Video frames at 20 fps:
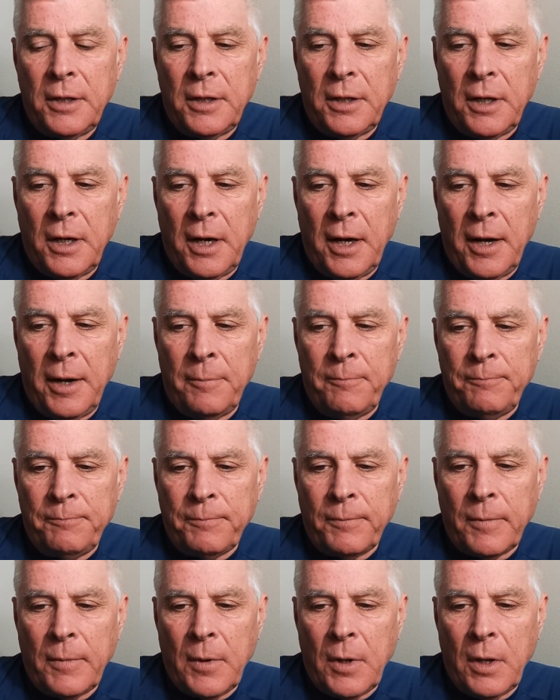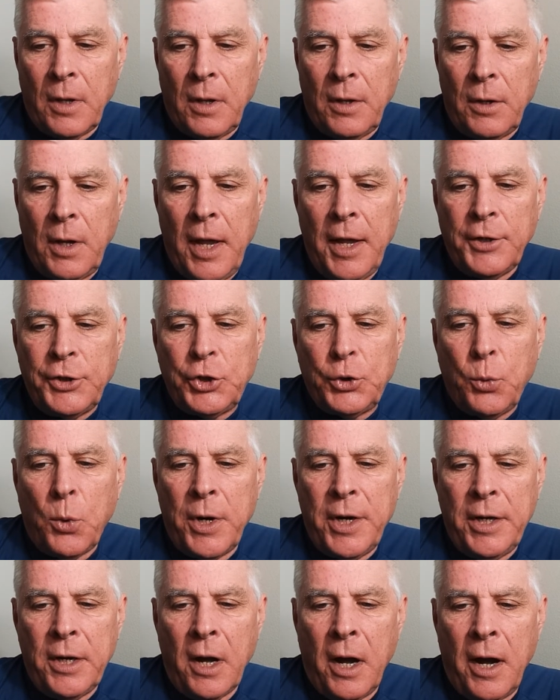um, age
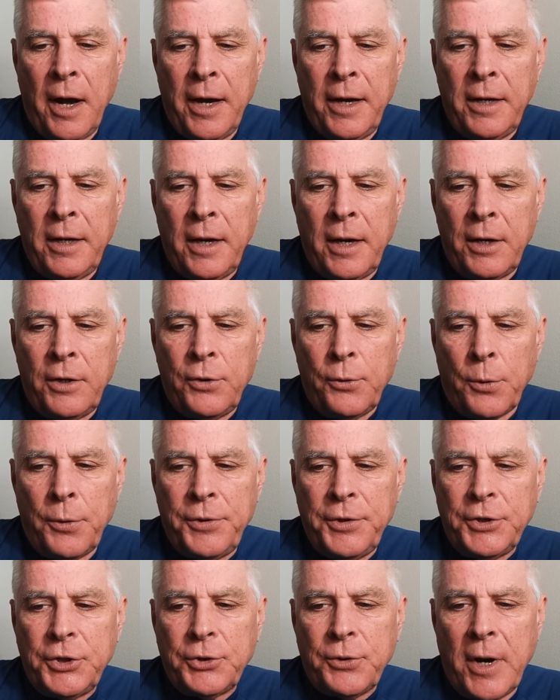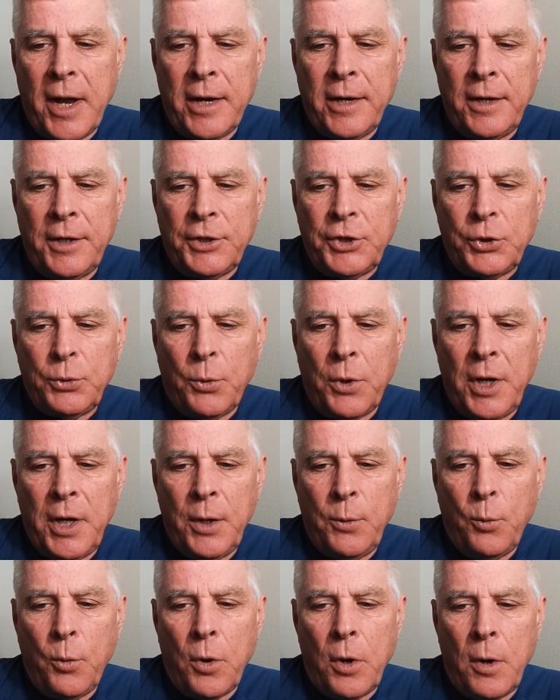29, and Dorothy Stratten, age 20,
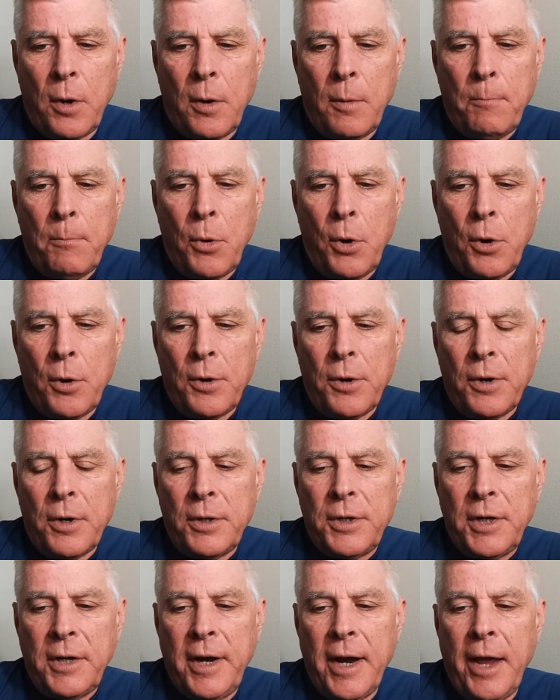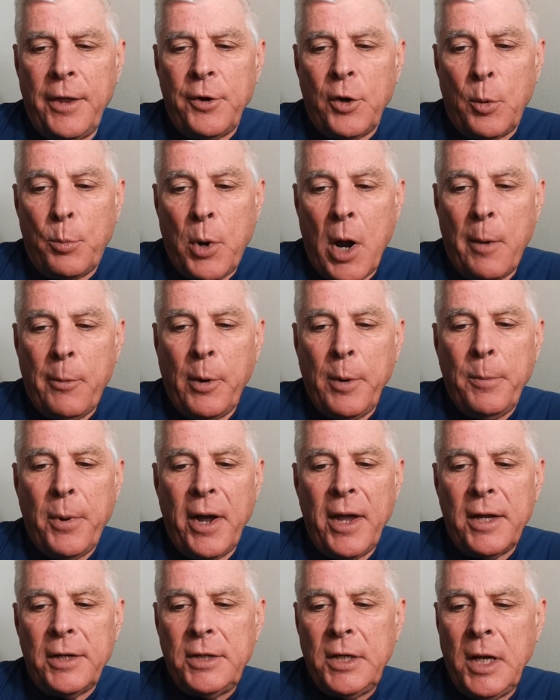were murdered together, probably by
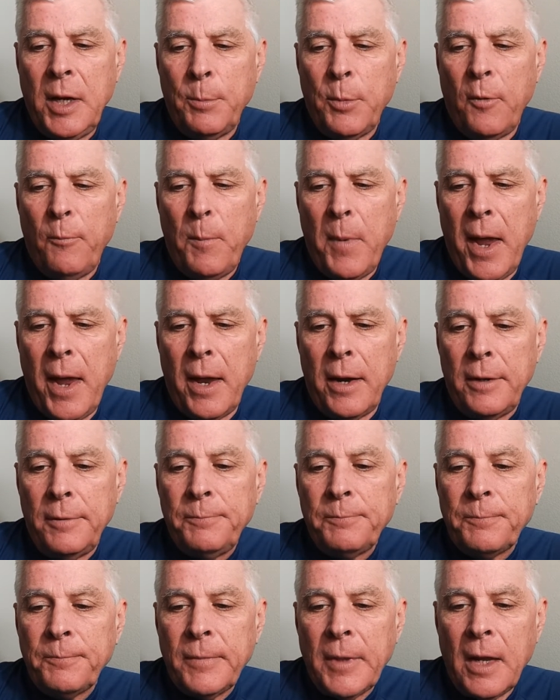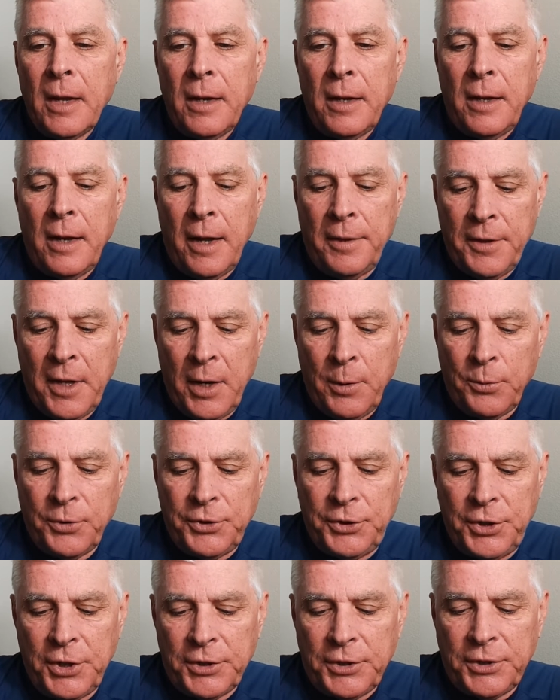a team of men. And then it was
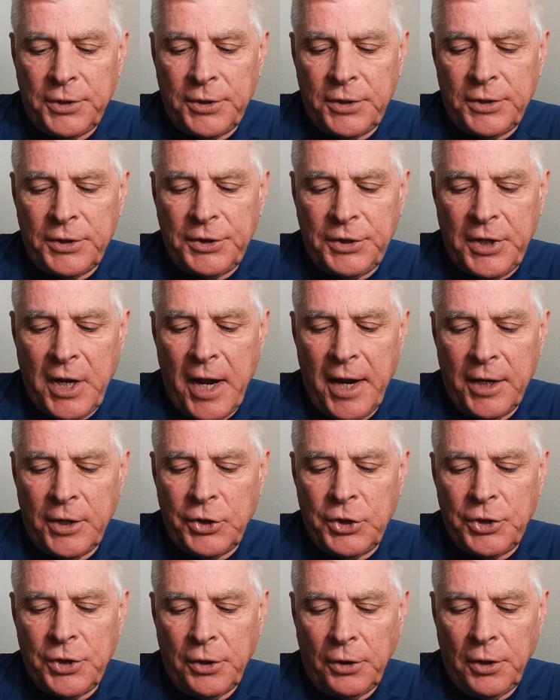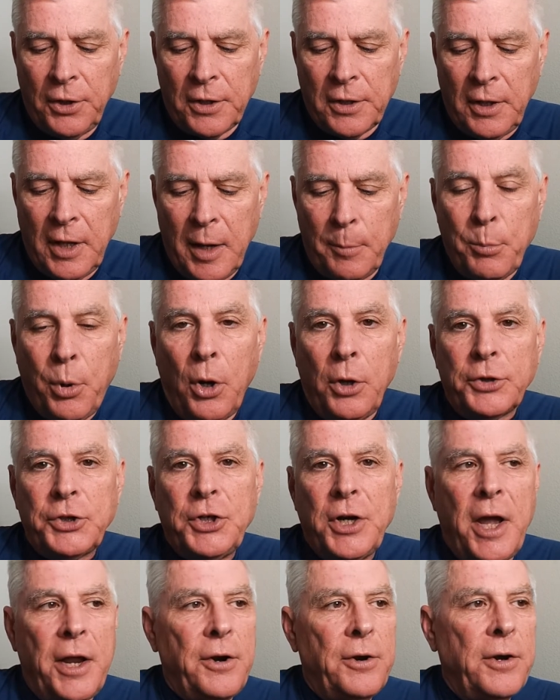just staged to look like Paul
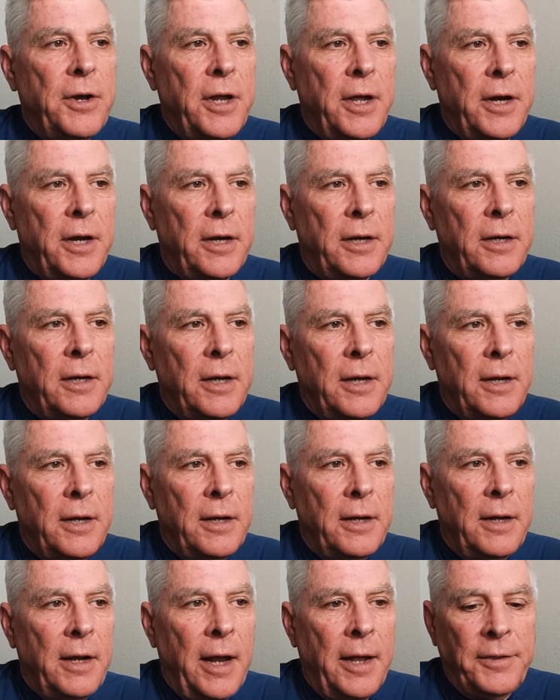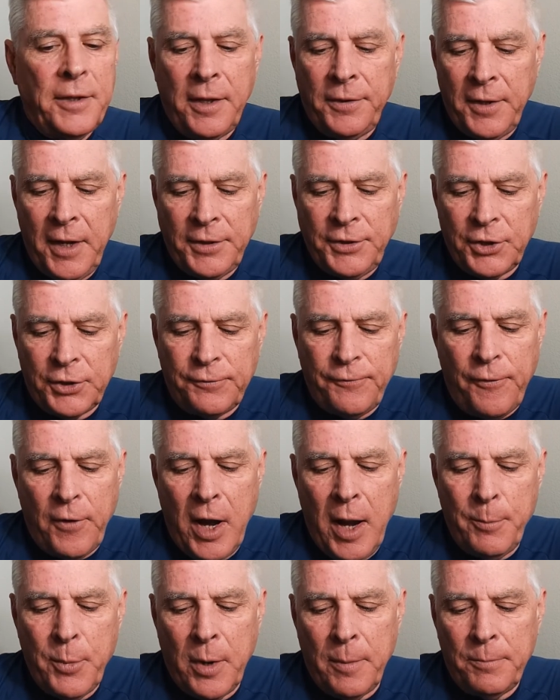Schneider did it. And then they just
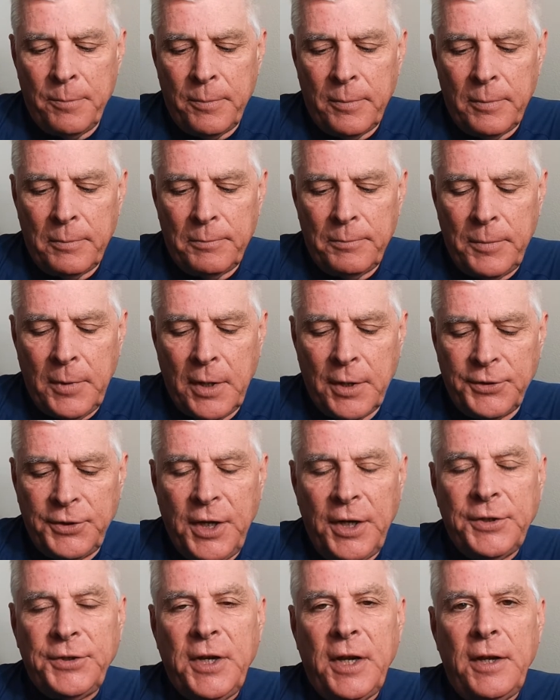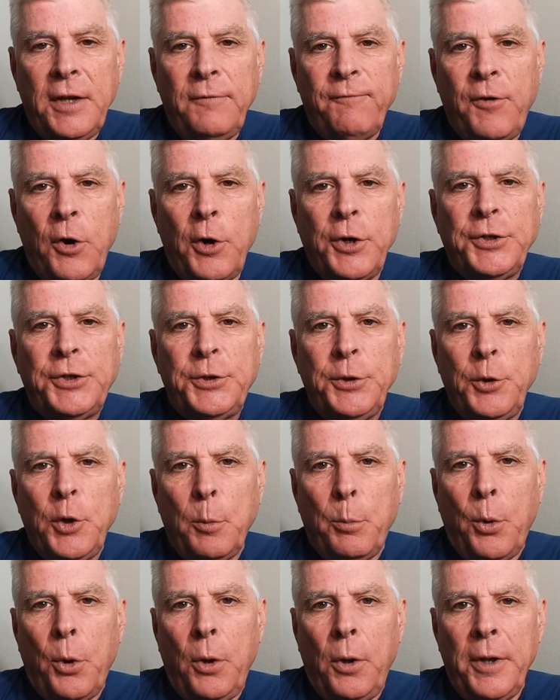frame him because he's very
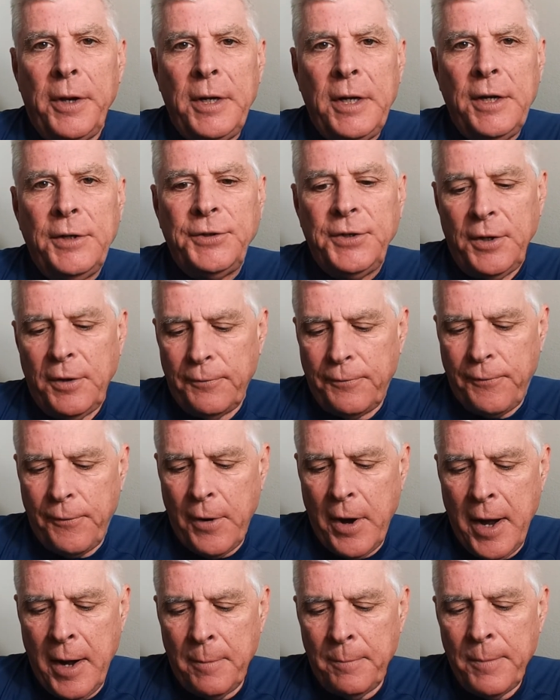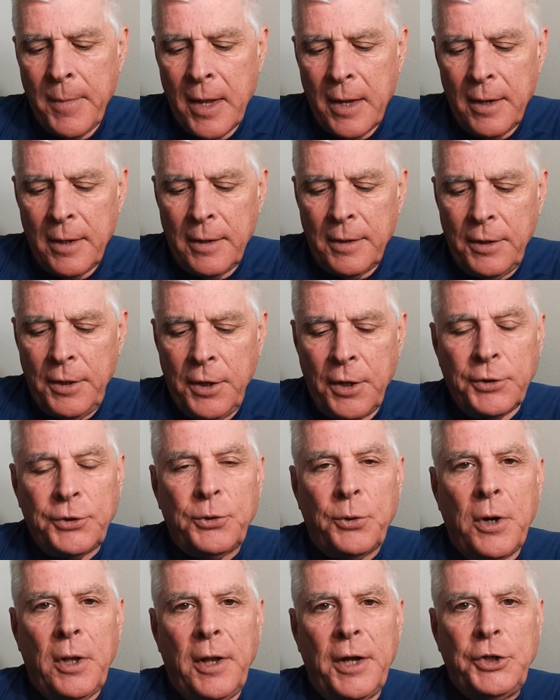suitable and easy to frame, you know,
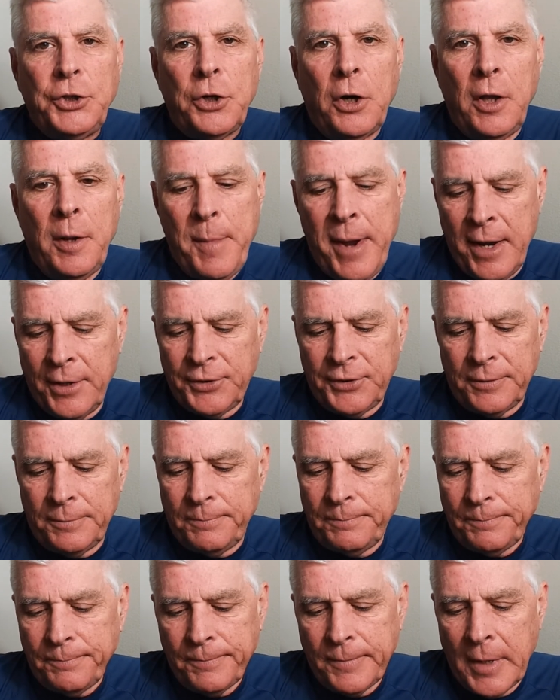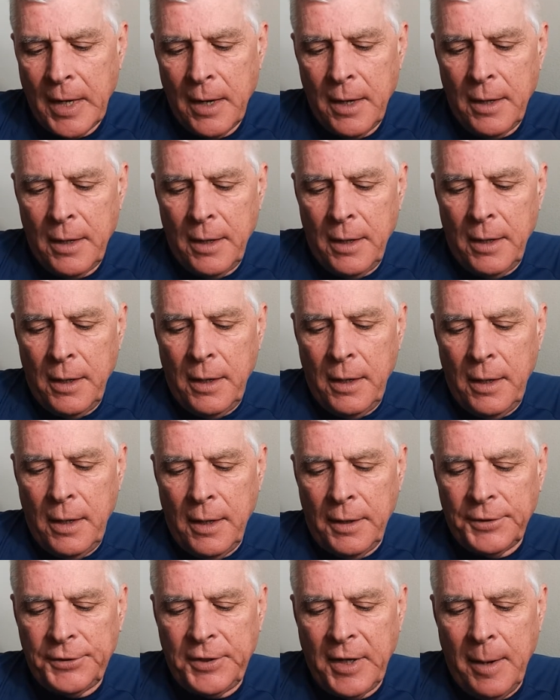sort of like Charlie Manson.
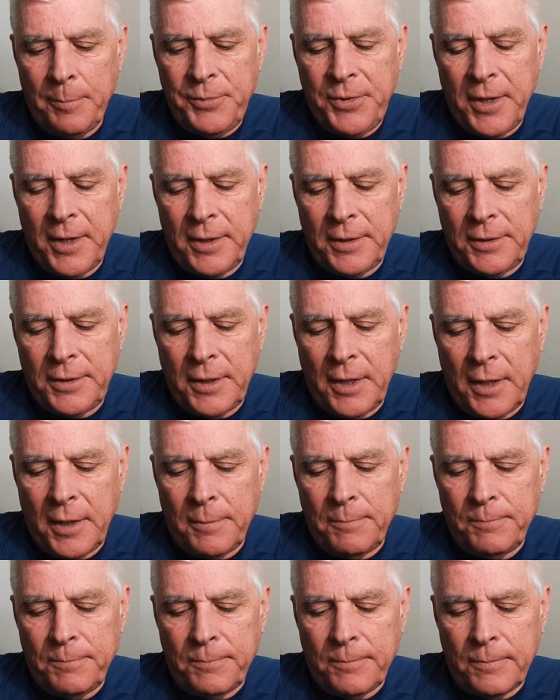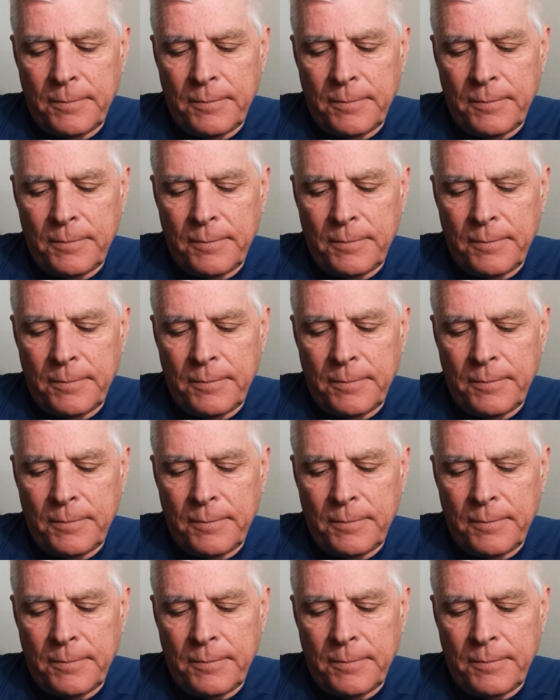Except that um,